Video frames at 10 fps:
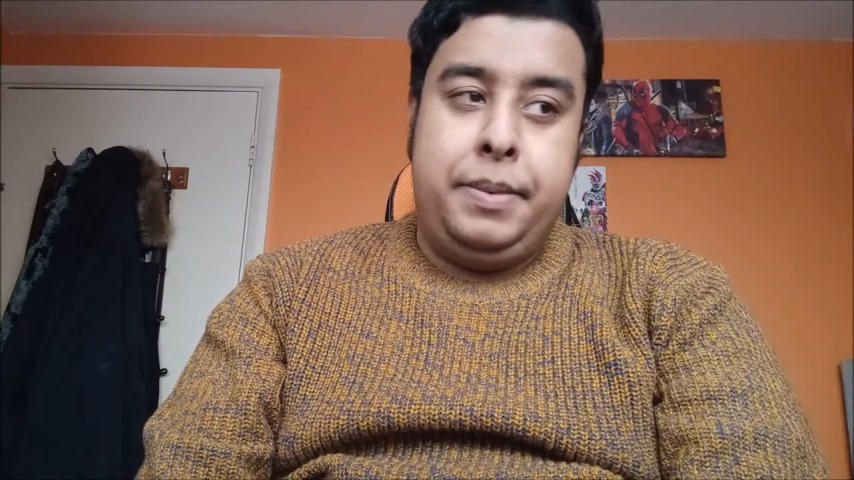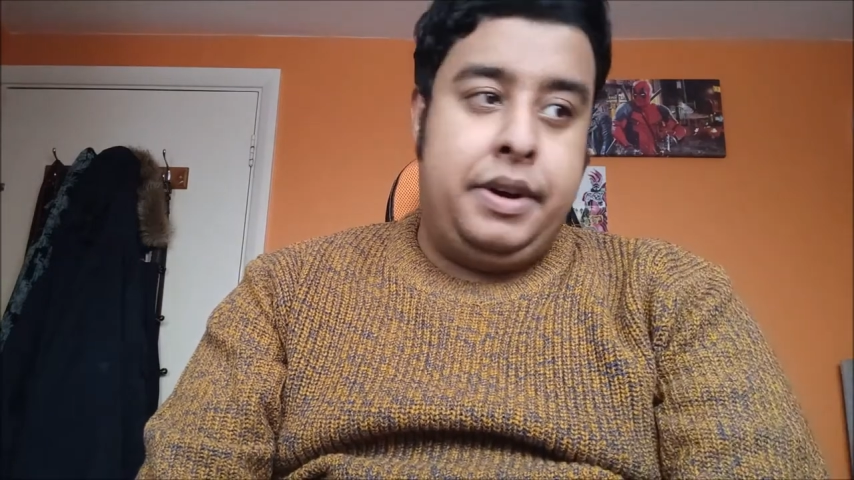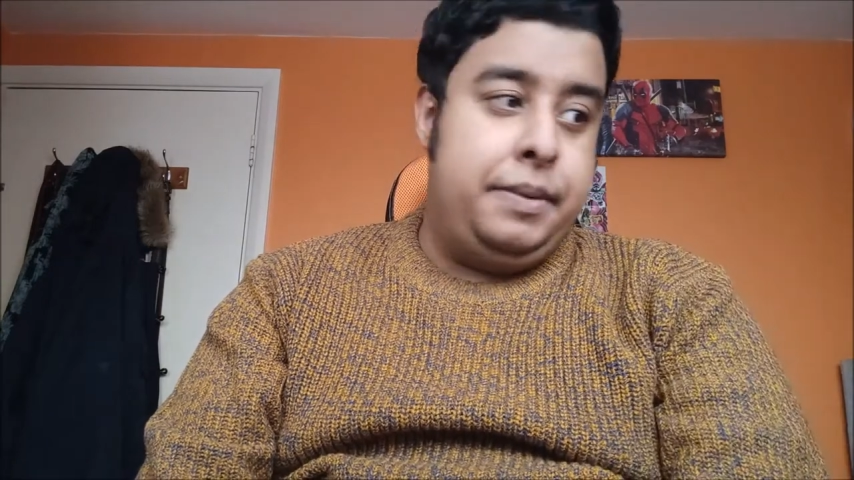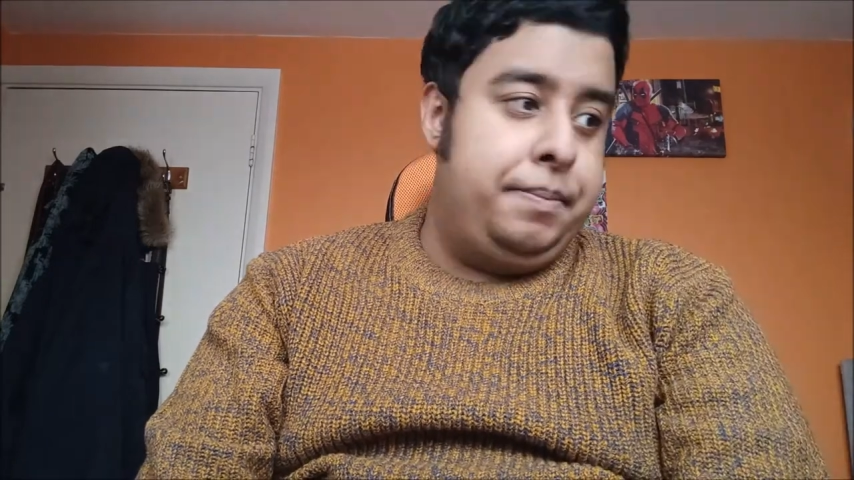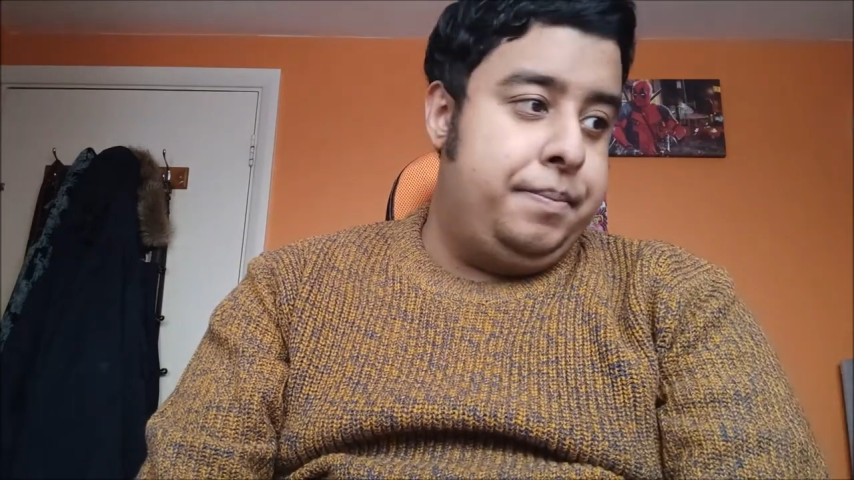
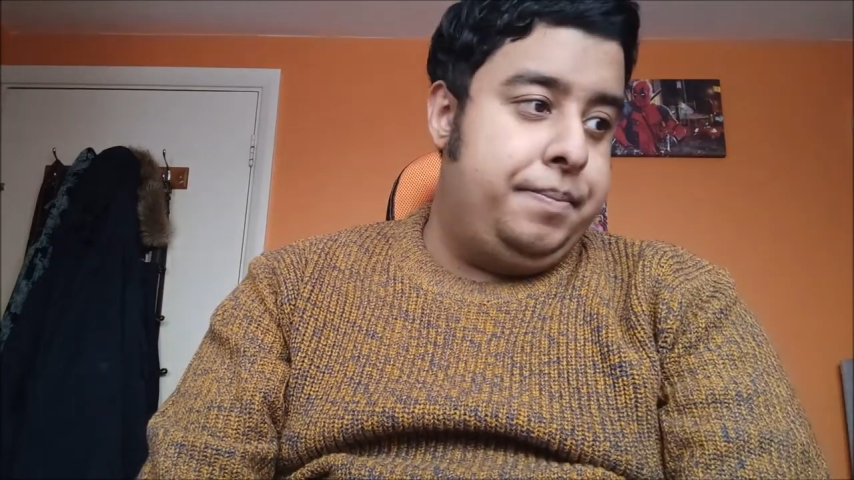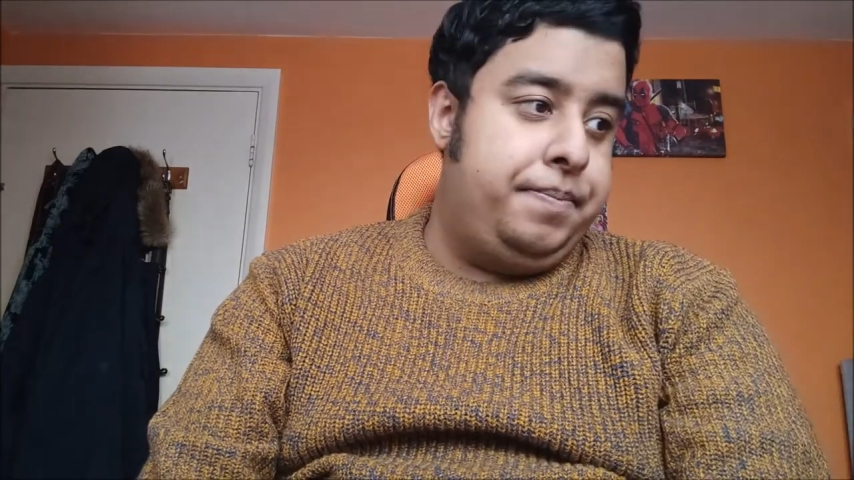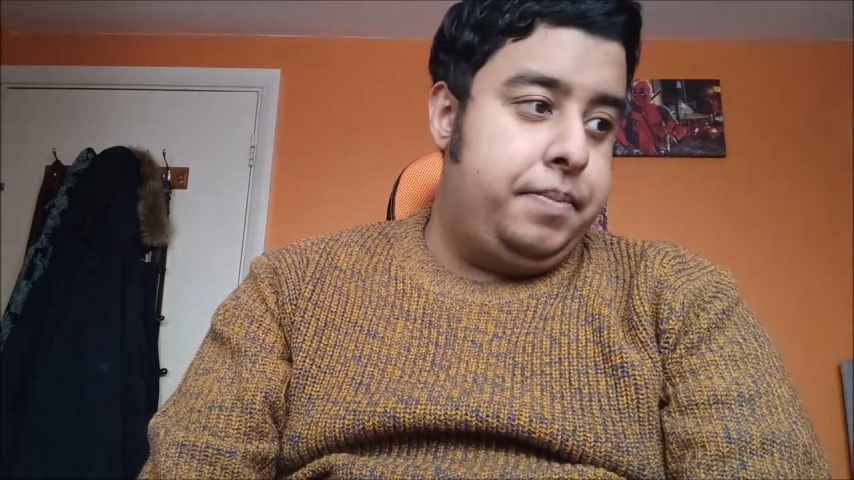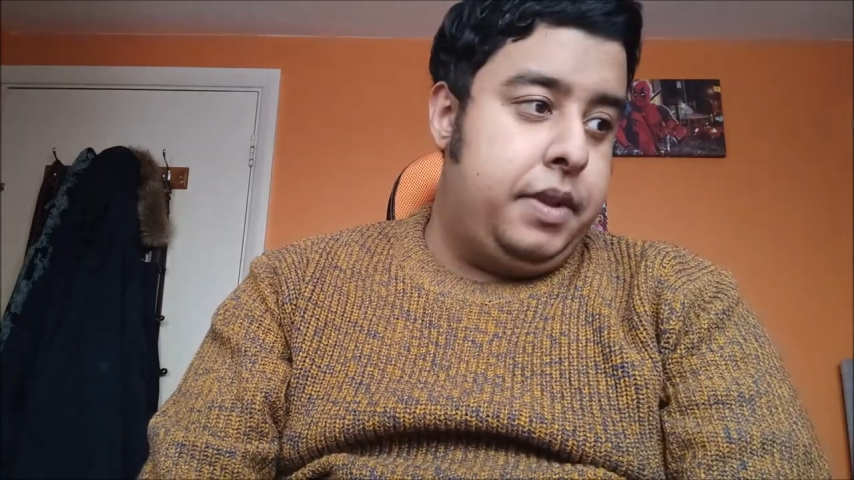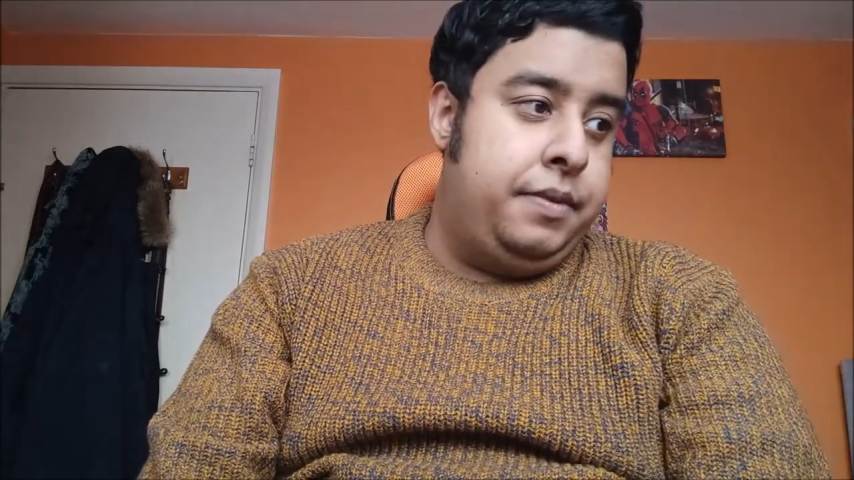But
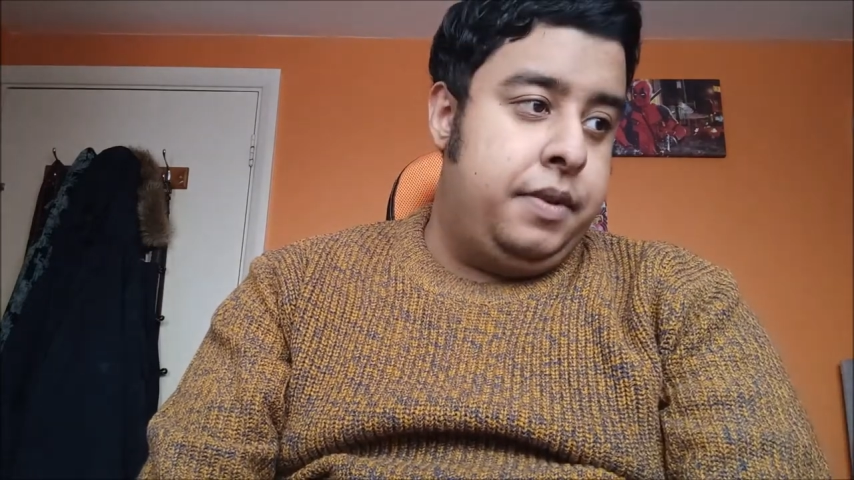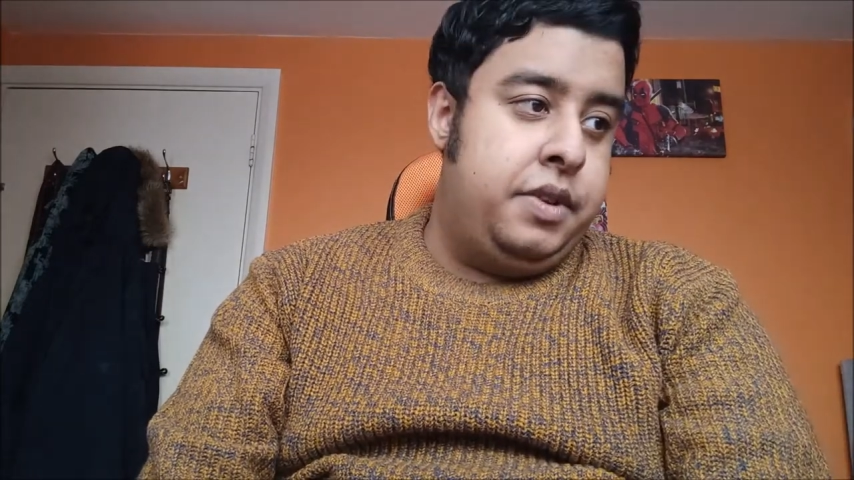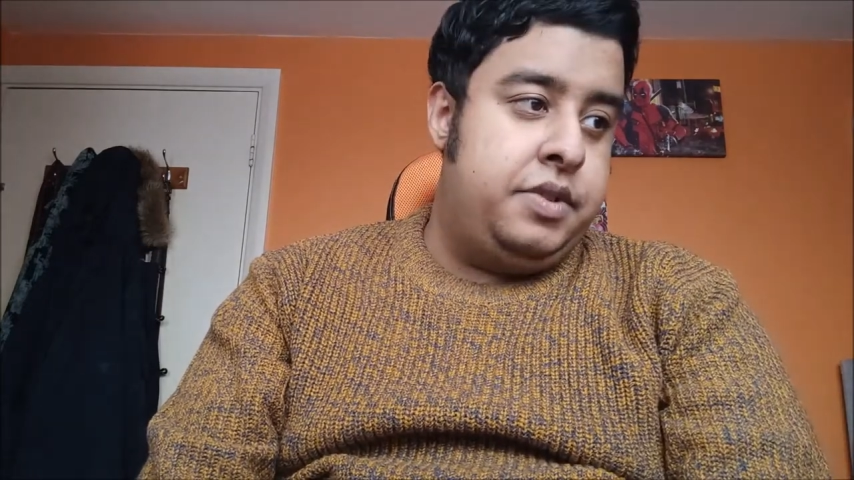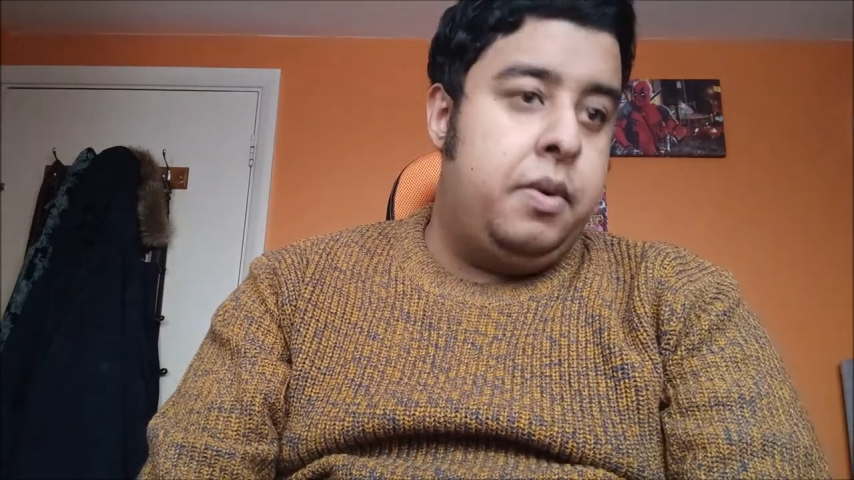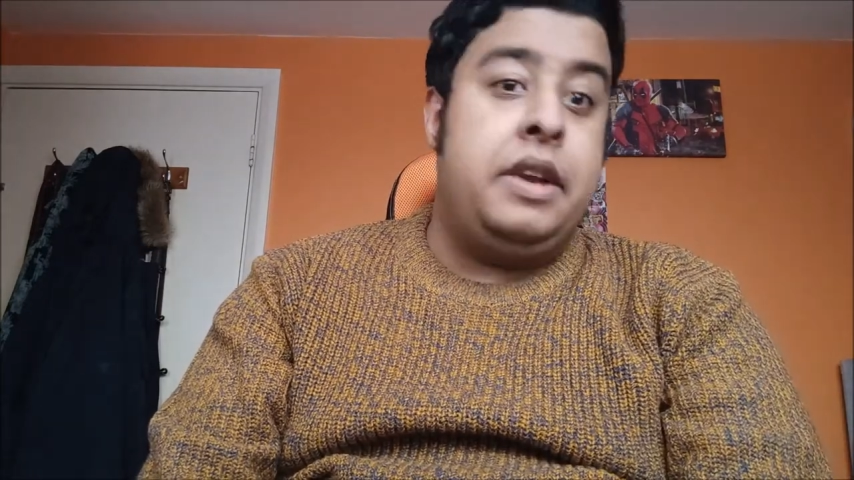for this